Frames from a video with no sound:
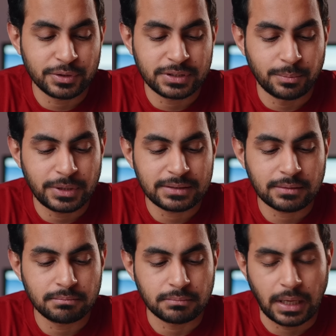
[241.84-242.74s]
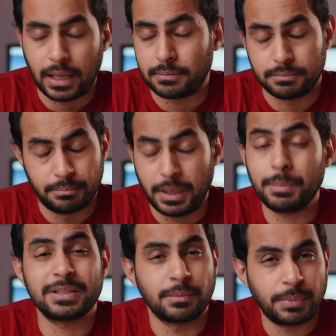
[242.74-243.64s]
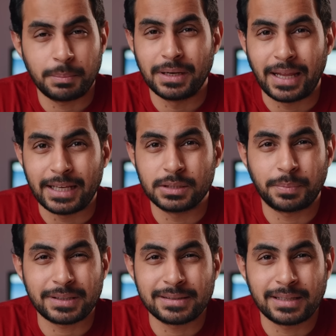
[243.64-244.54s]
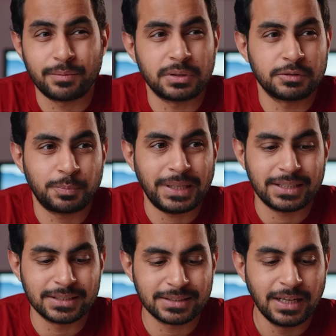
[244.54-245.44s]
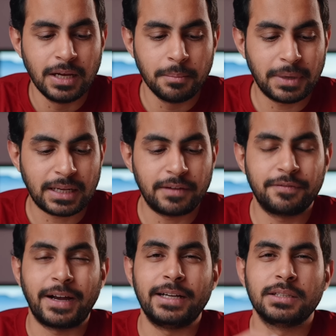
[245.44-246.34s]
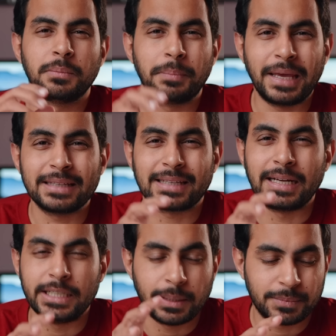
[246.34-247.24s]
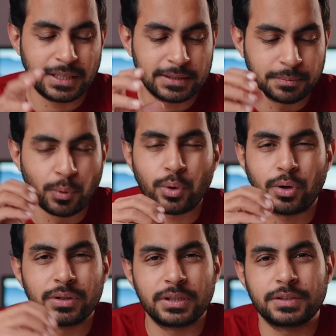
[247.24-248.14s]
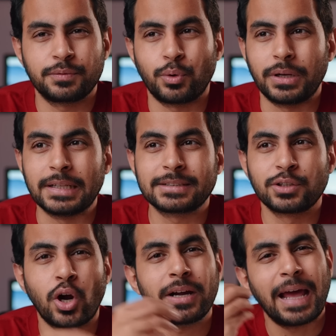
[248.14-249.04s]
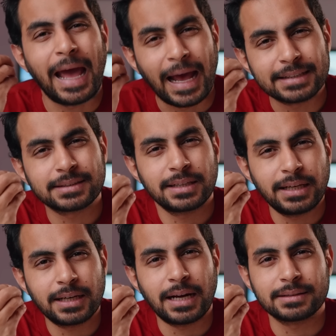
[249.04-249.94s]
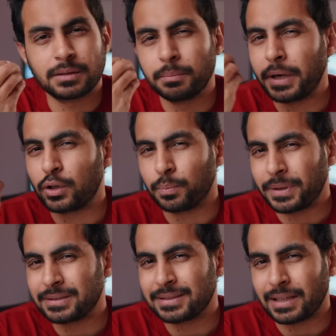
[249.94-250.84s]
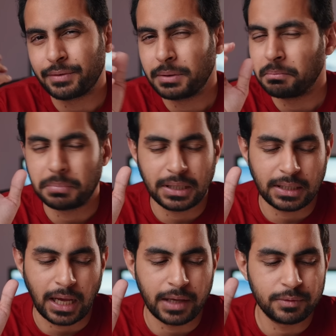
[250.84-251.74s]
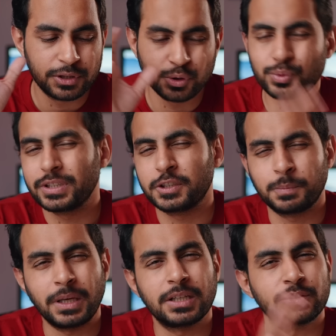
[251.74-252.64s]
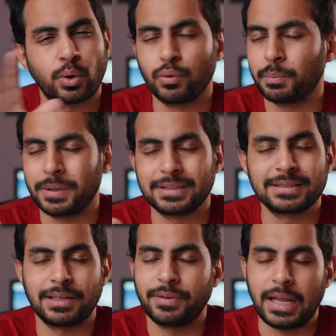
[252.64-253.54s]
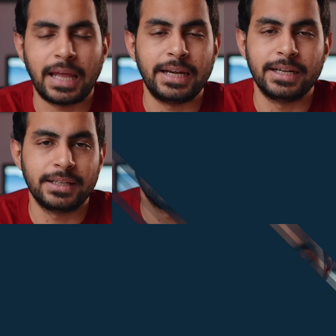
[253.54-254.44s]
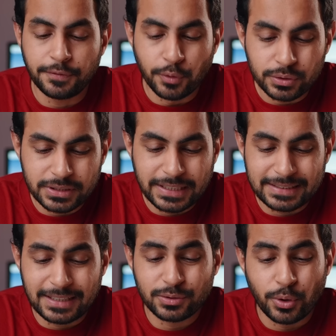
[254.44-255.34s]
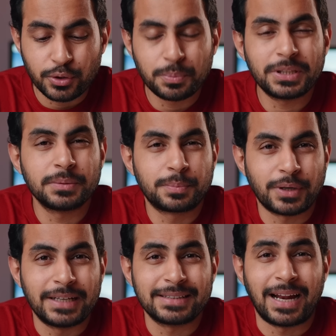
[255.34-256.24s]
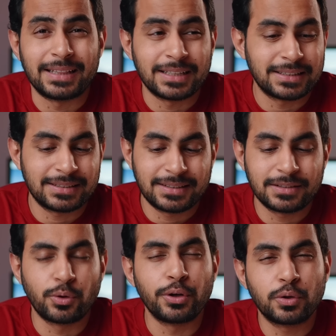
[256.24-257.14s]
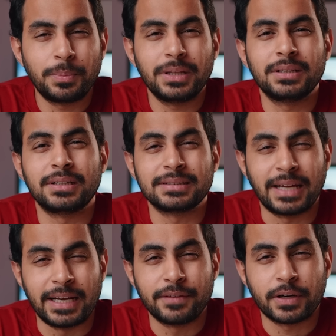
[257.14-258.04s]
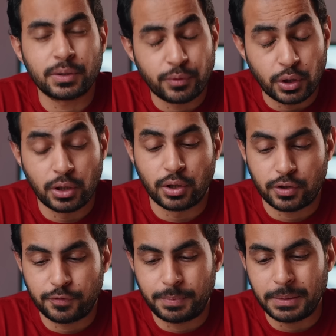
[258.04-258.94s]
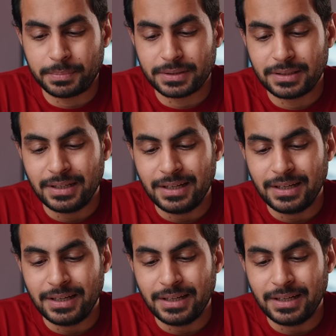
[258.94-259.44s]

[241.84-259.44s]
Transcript: for some reason, and maybe some people like the Pixel 7 speakers, but I find the bass and depth is more on this phone. It's not as clear as compared to Pixel 7, but I will choose the speakers over Pixel 7 any day. The fourth reason is going to be the price, and I think this is going to be the deciding factor for a lot of people.